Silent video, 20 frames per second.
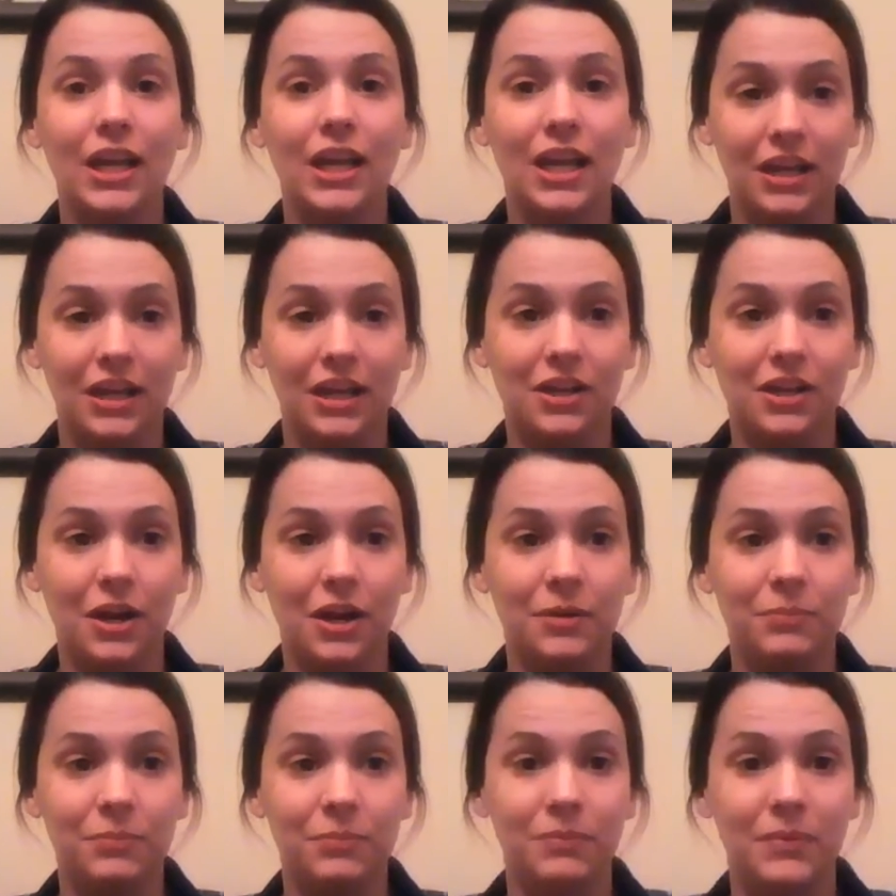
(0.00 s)

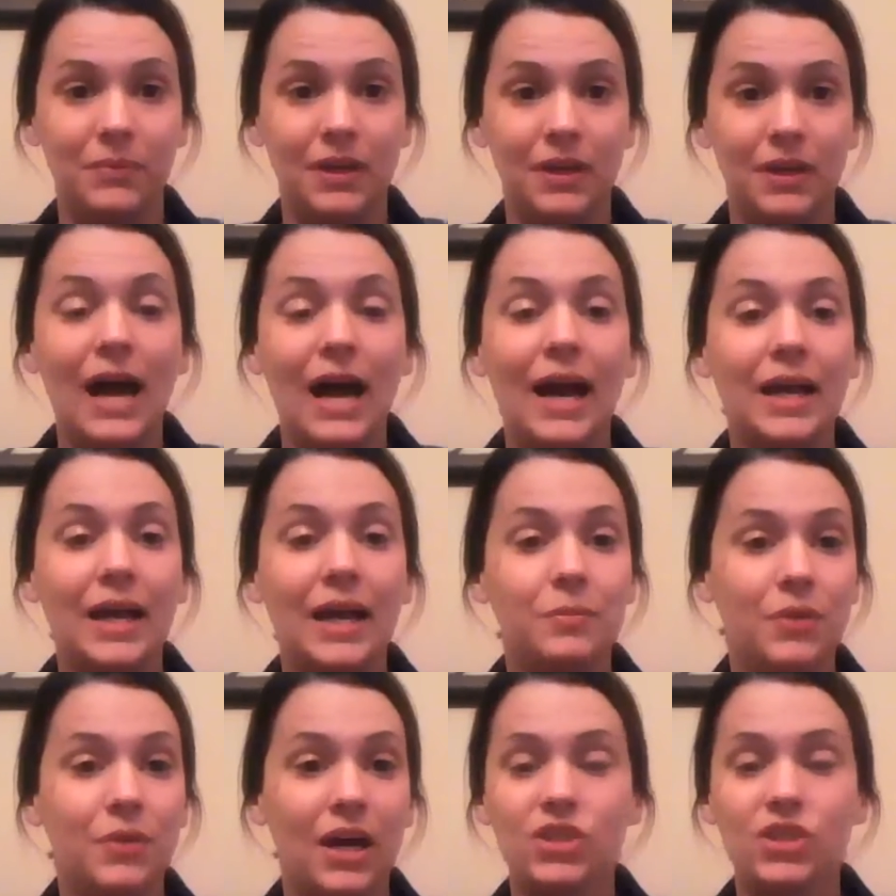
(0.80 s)
income. I
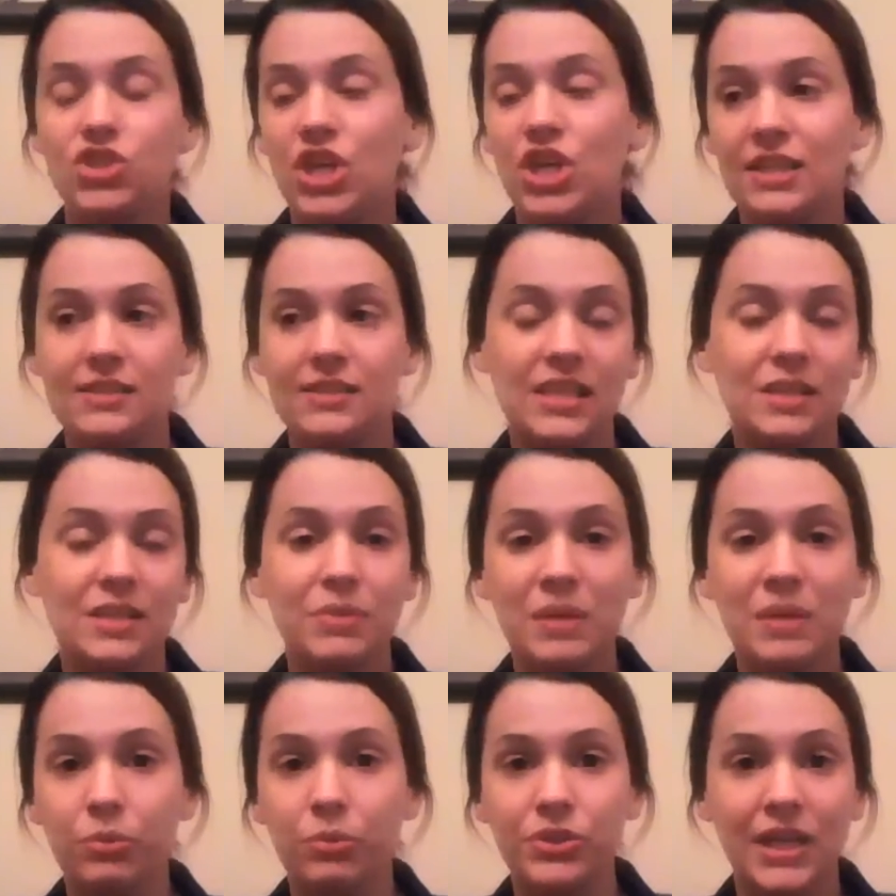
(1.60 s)
am not chasing
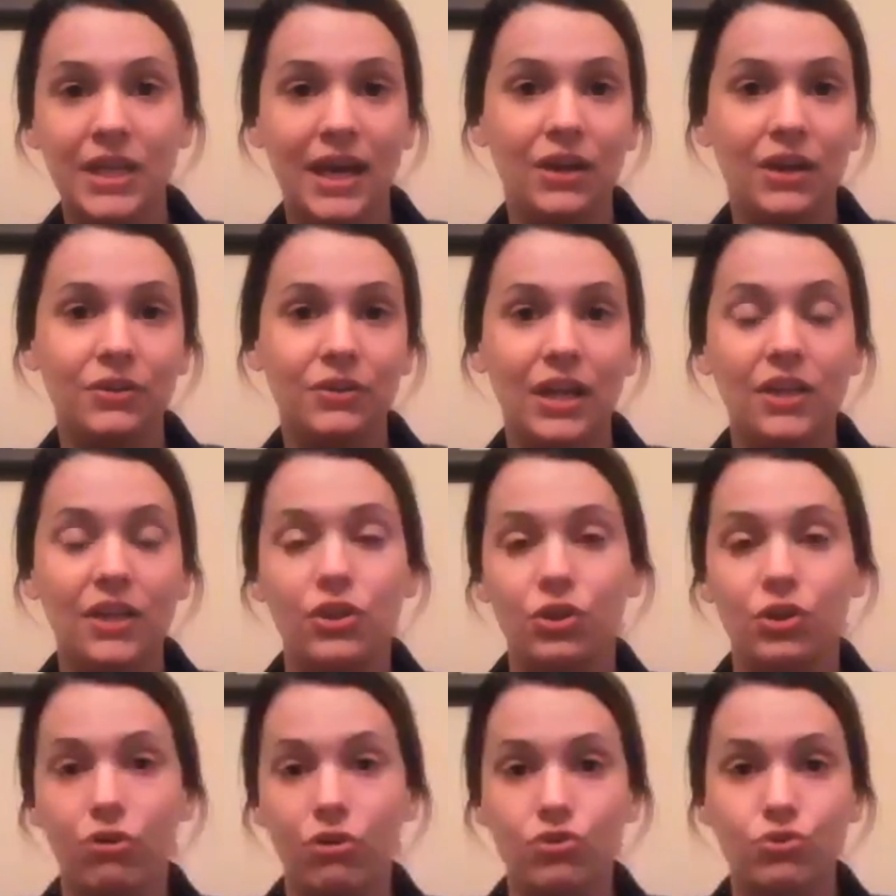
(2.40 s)
people down in
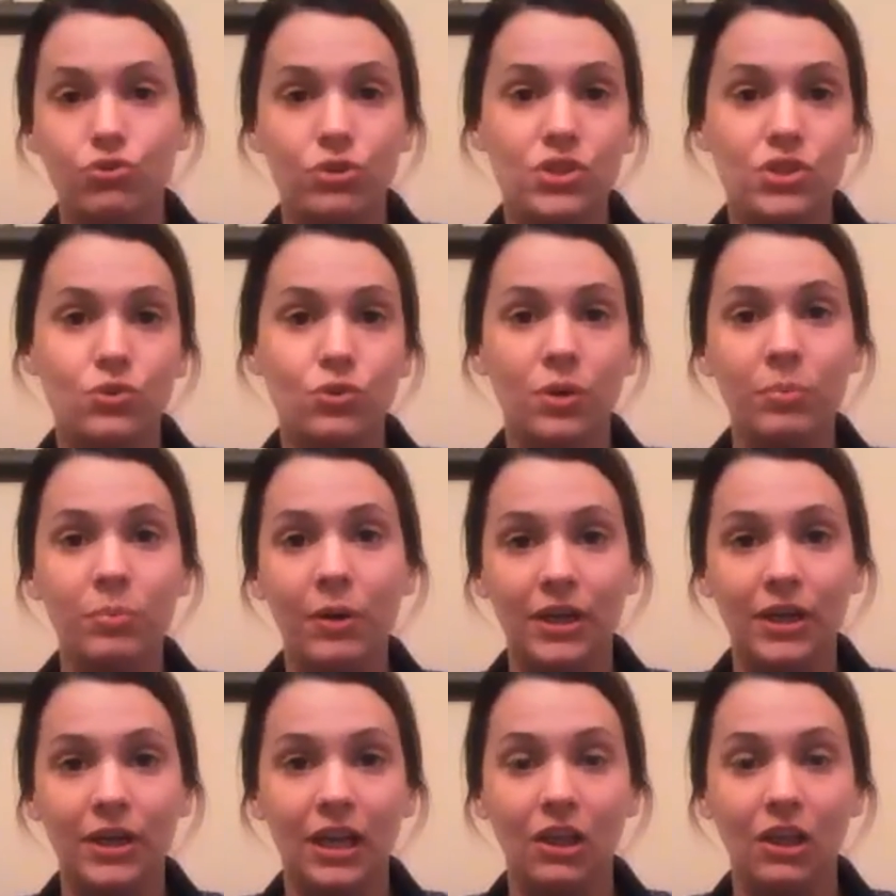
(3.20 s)
the grocery store
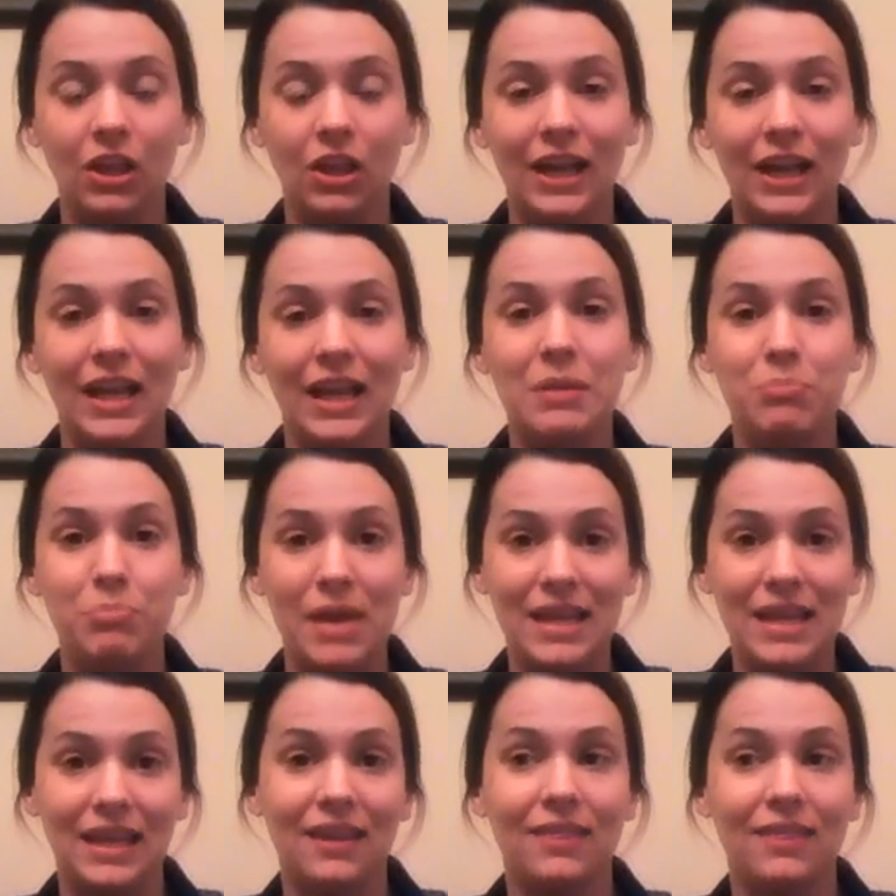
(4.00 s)
parking lot and
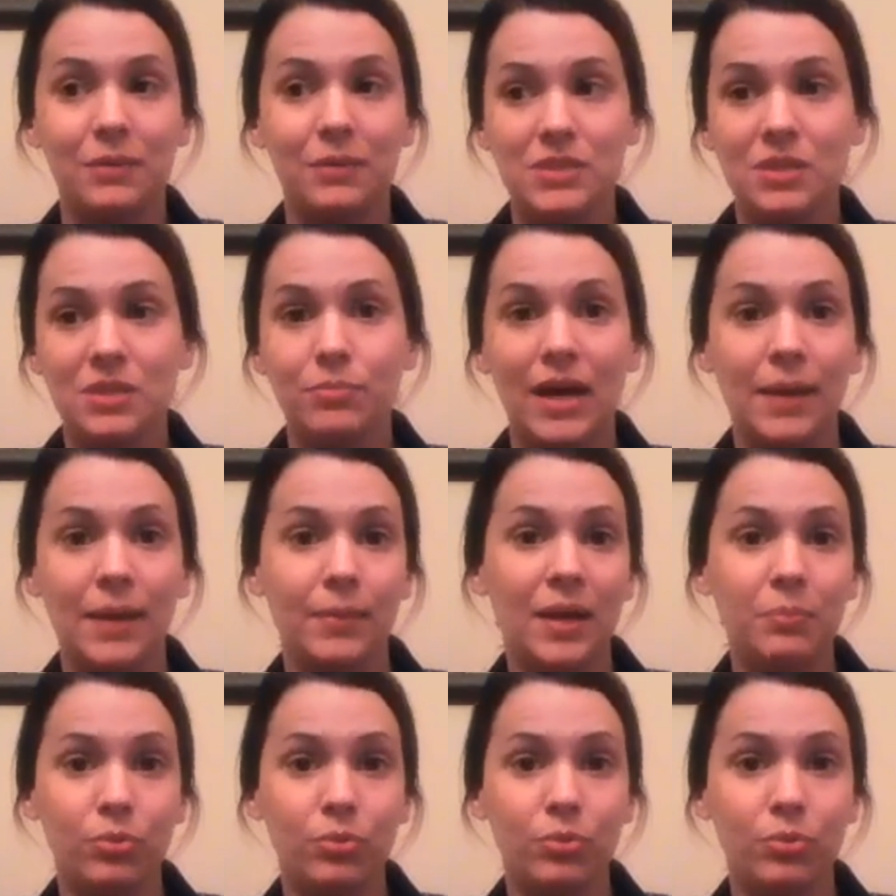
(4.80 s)
begging them to buy
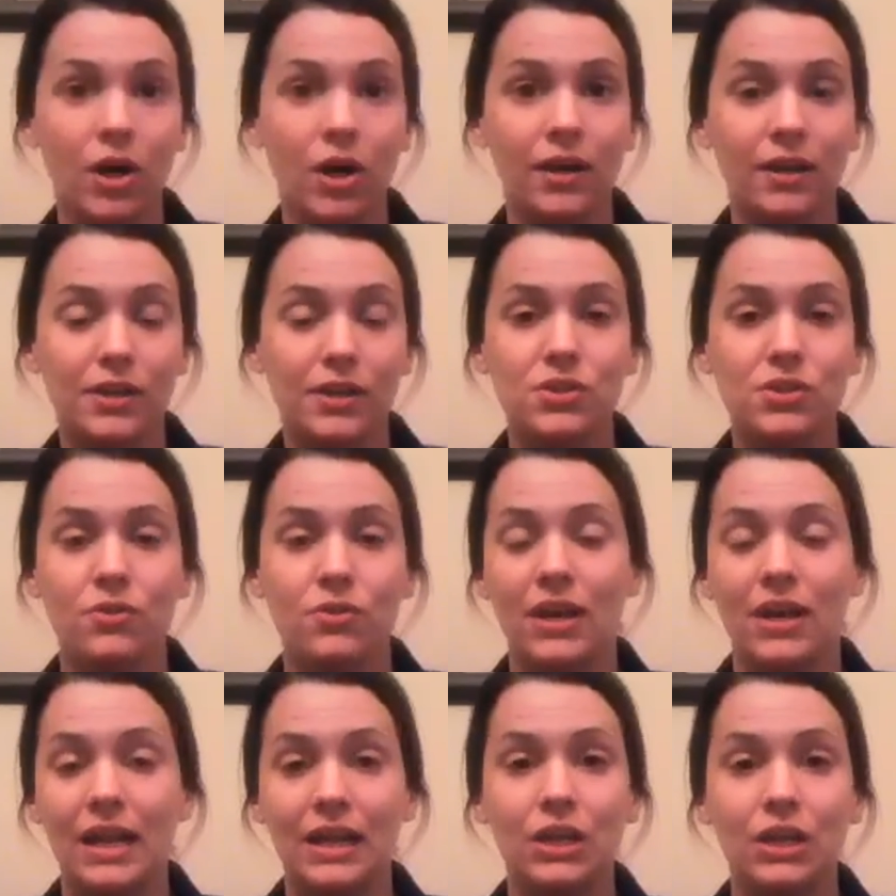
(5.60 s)
my product so
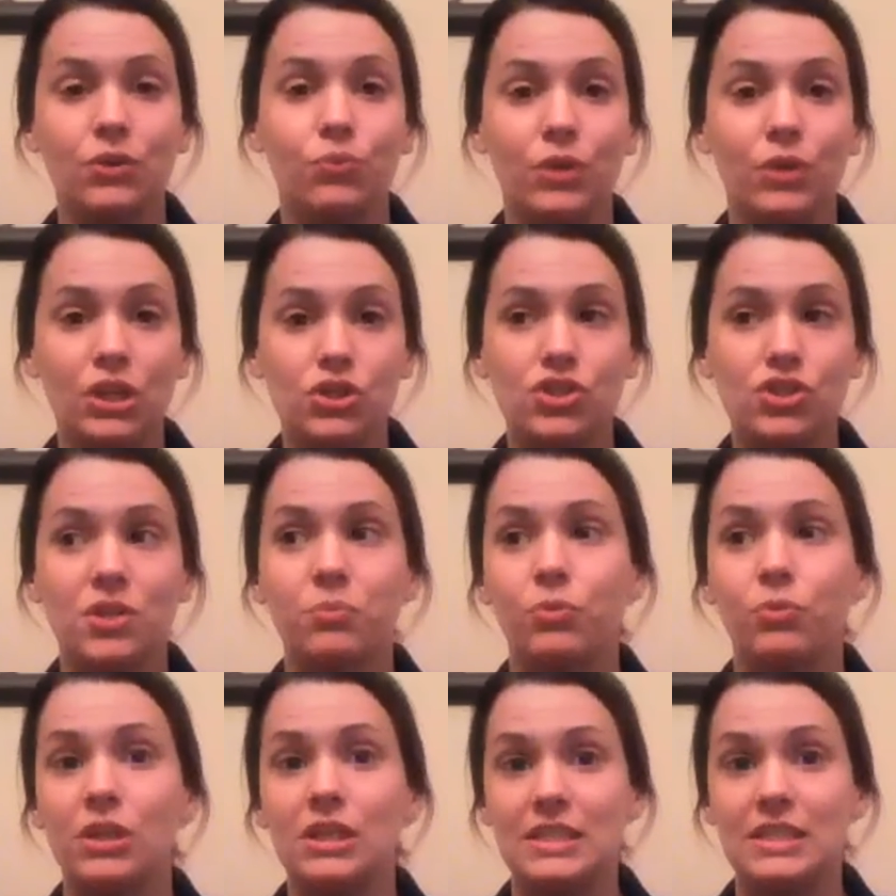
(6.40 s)
that I can reach
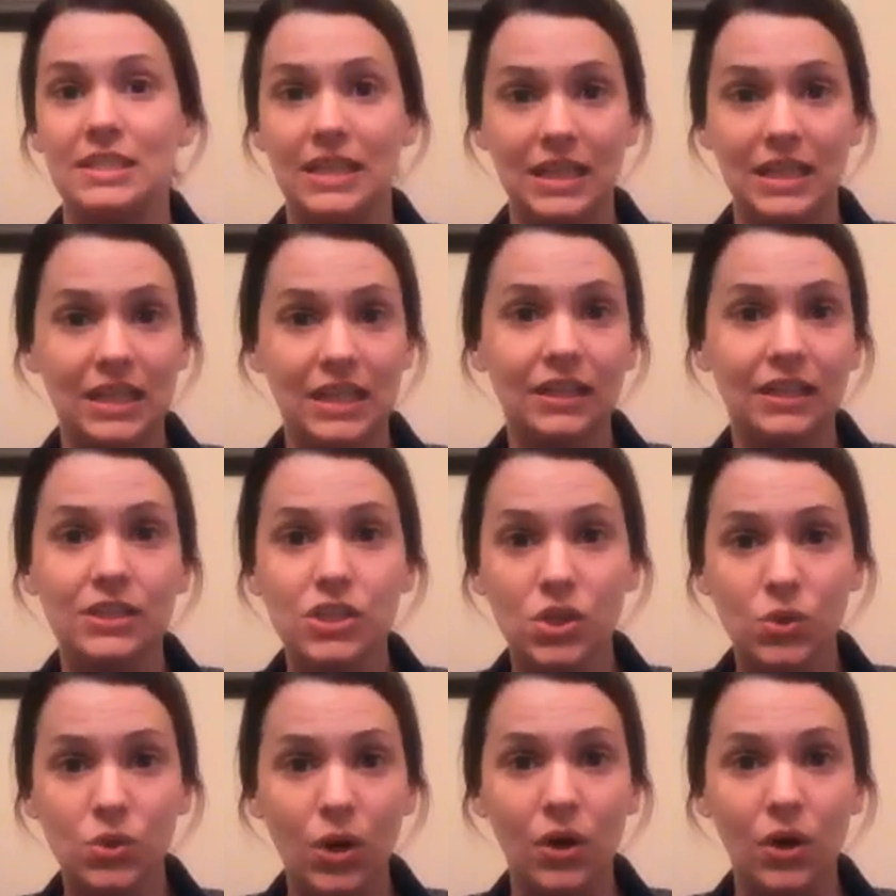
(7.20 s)
some
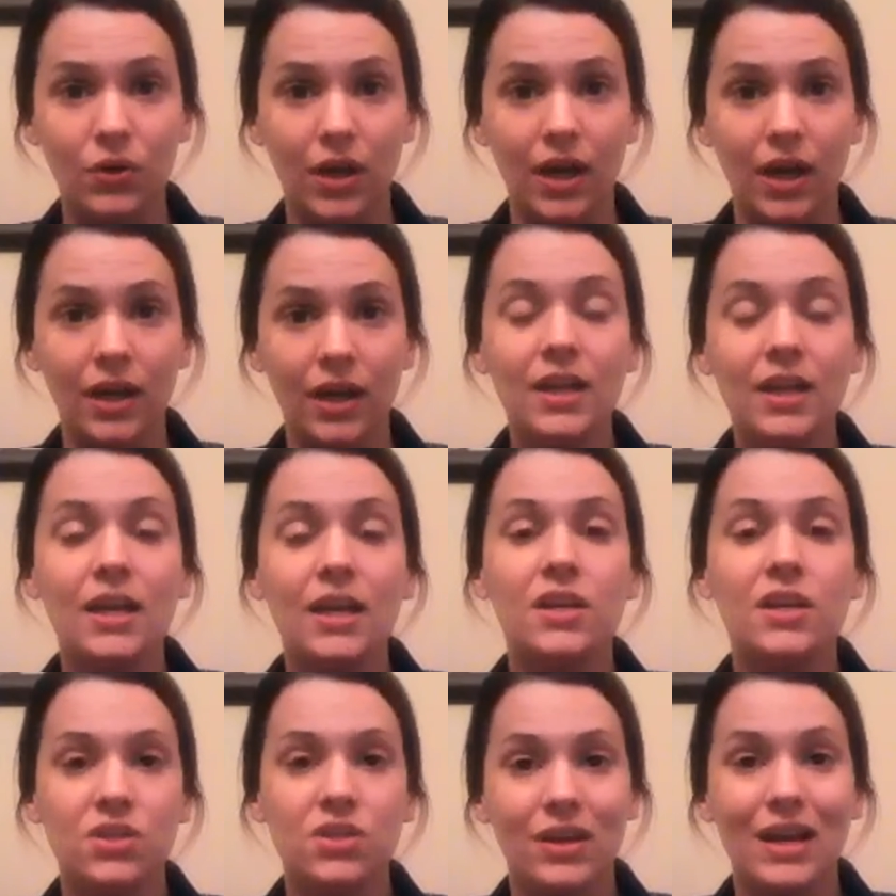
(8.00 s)
ridiculous quota
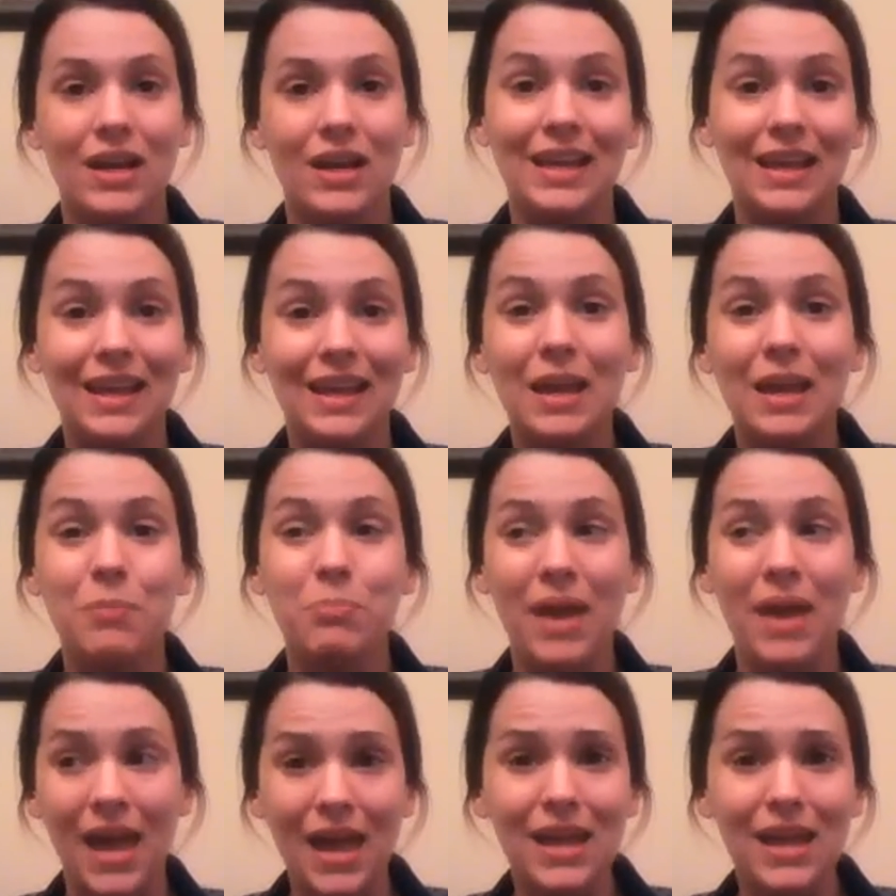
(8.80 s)
so that I can get
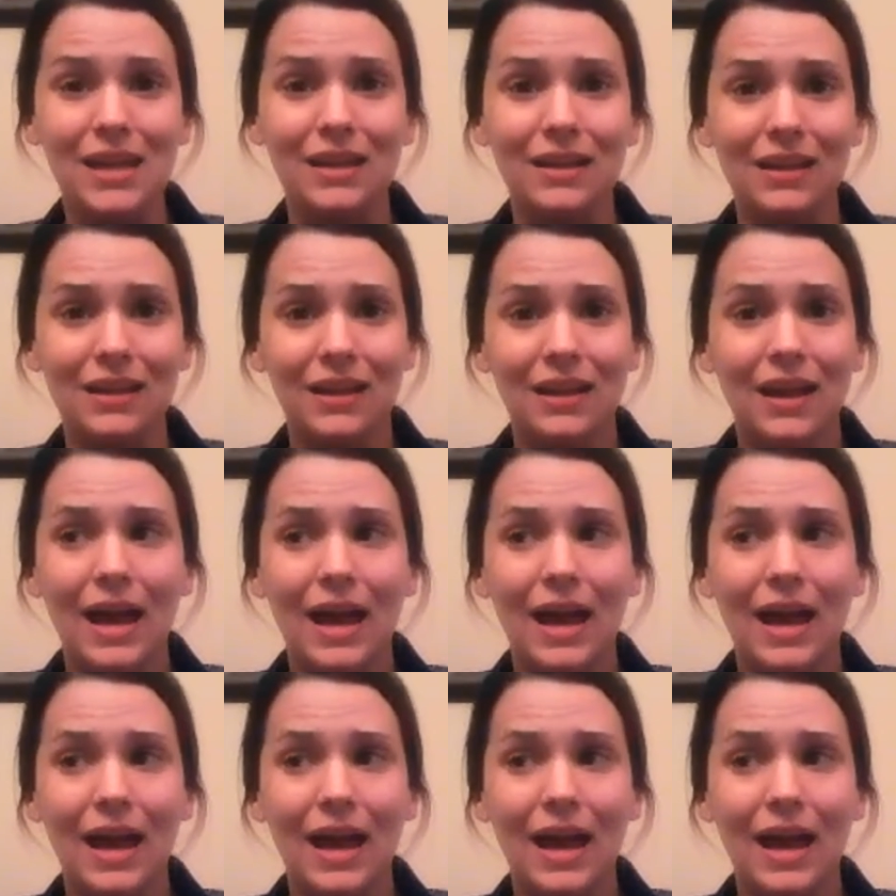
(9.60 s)
paid.